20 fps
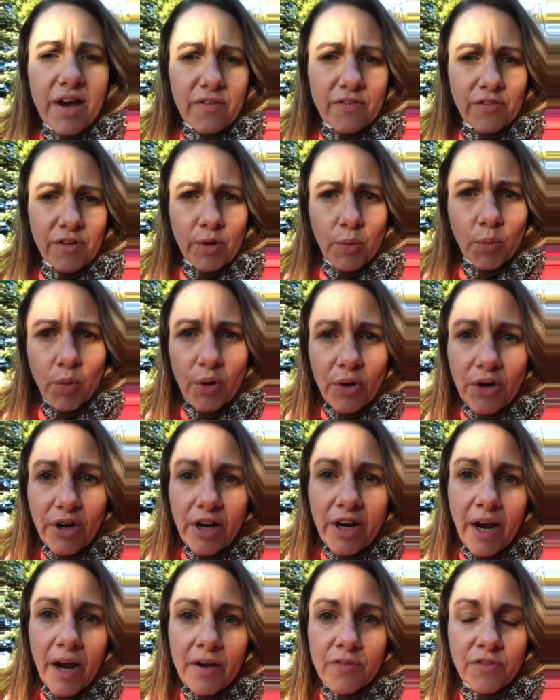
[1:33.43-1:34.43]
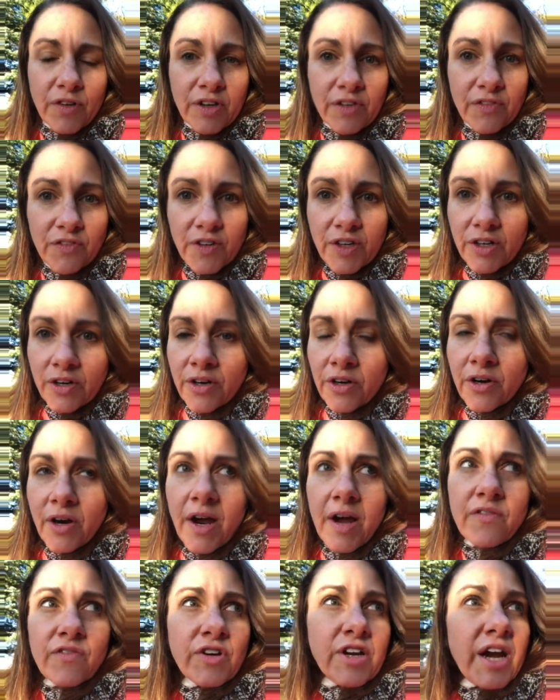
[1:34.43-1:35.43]
every worry, every fear,
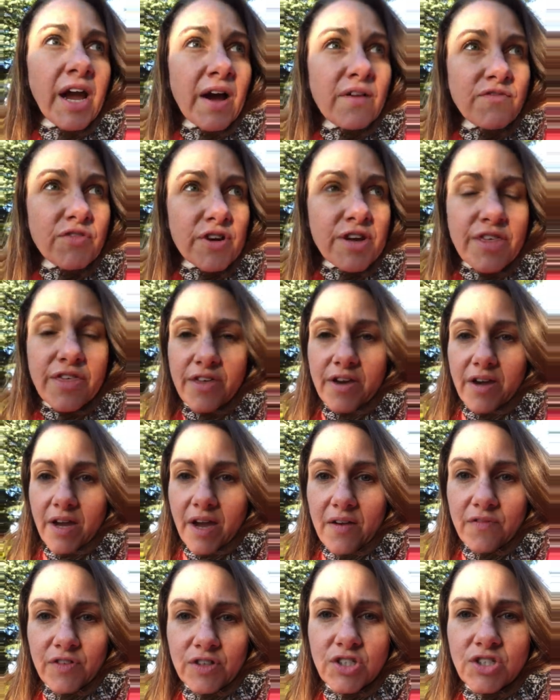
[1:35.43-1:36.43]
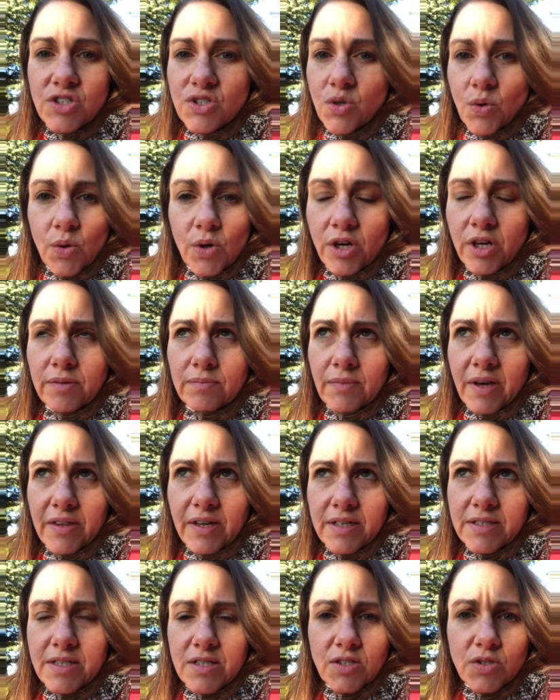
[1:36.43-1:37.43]
every everything, every story. I
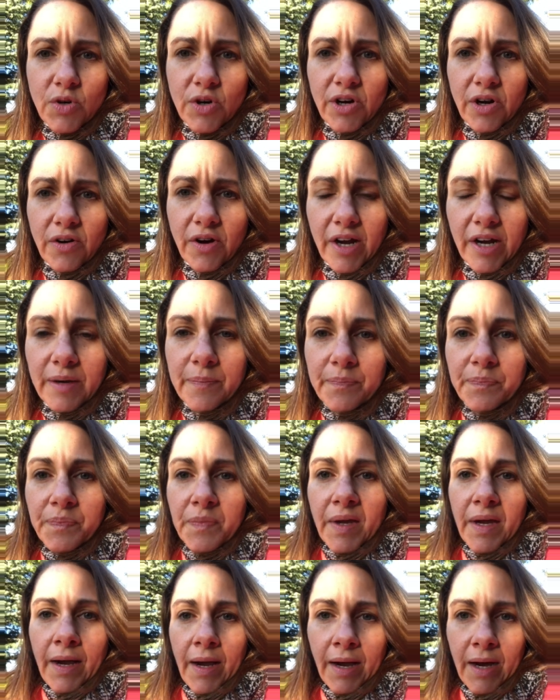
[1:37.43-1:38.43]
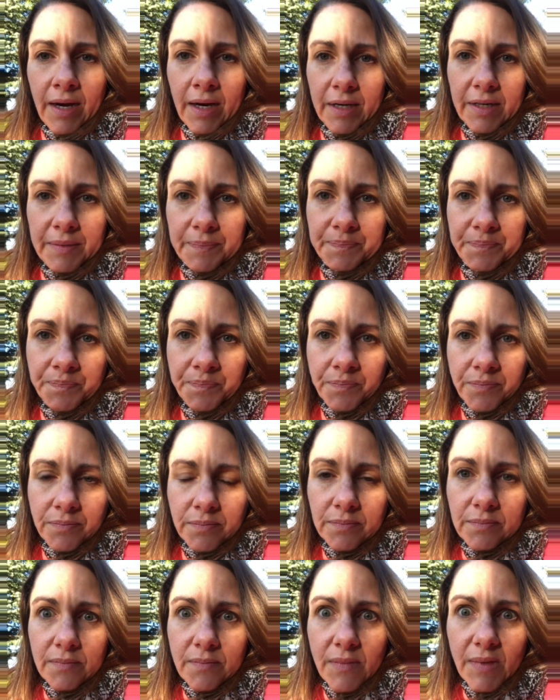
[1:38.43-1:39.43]
think I said story already. Um,
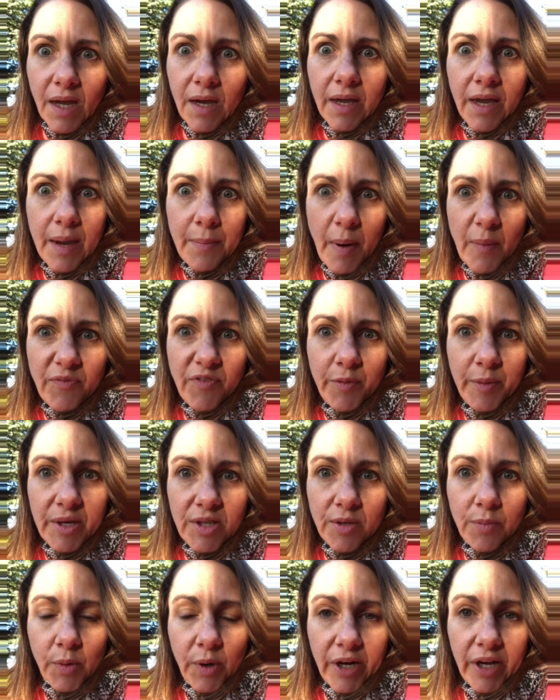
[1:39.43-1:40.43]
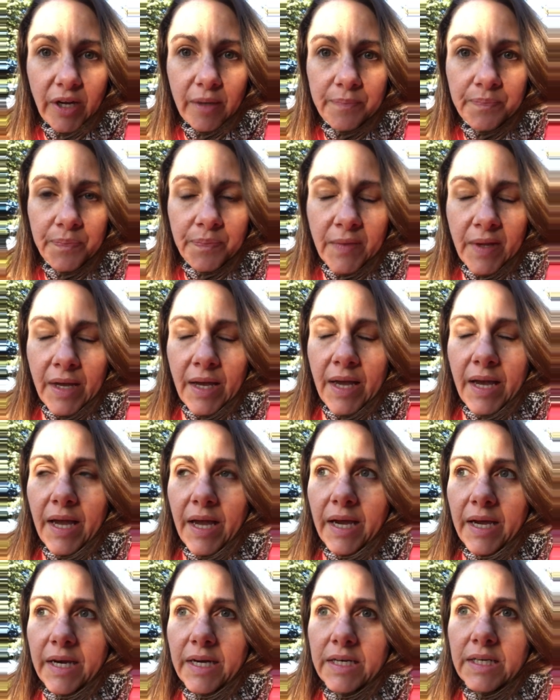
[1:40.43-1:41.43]
came up for me in the morning.
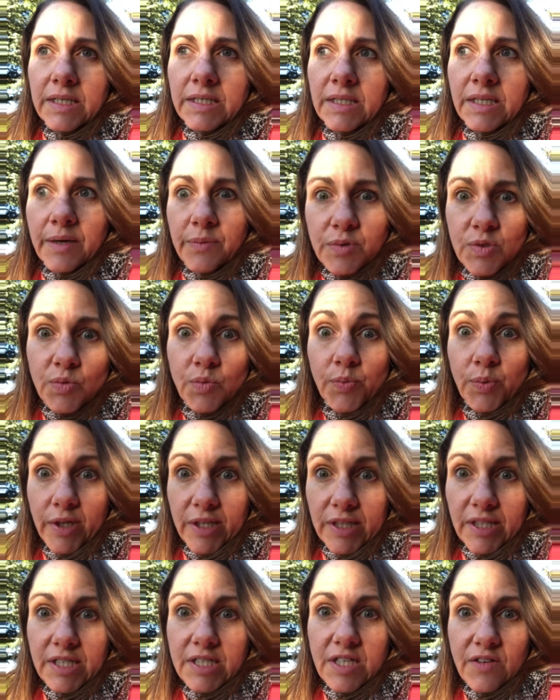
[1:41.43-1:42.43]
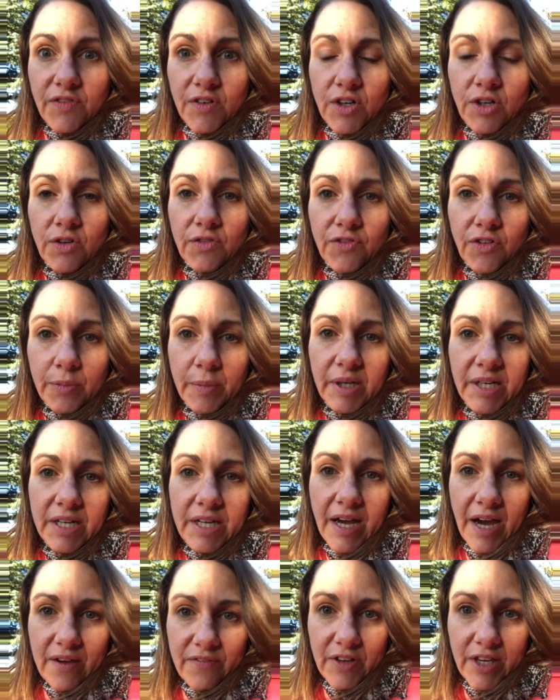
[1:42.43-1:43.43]
And it was really difficult for me to
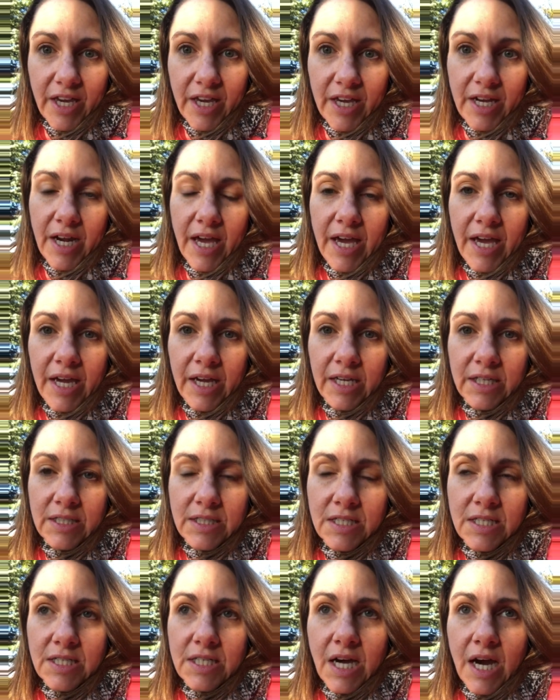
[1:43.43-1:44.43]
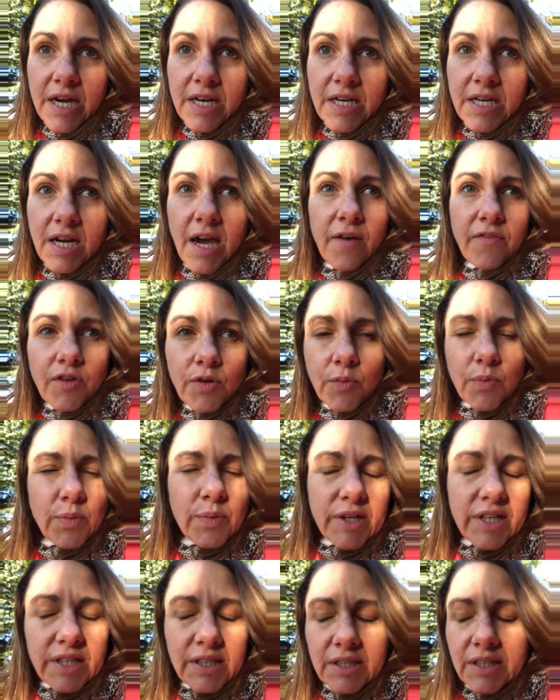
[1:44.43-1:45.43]
navigate. And I never
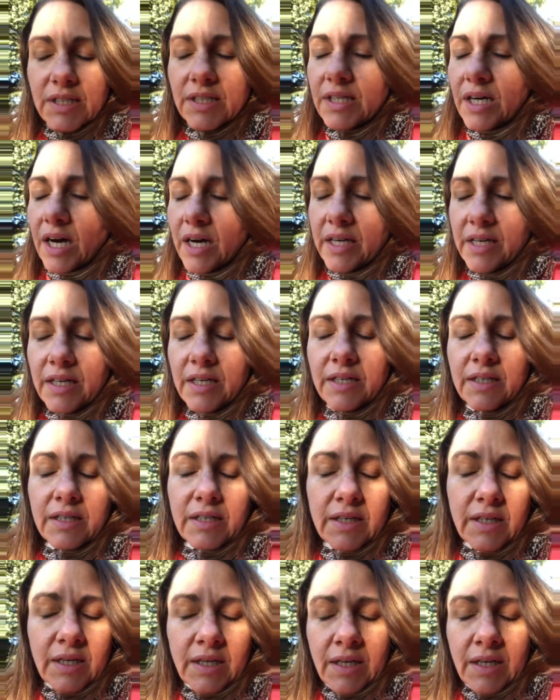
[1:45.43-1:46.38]
really kind of,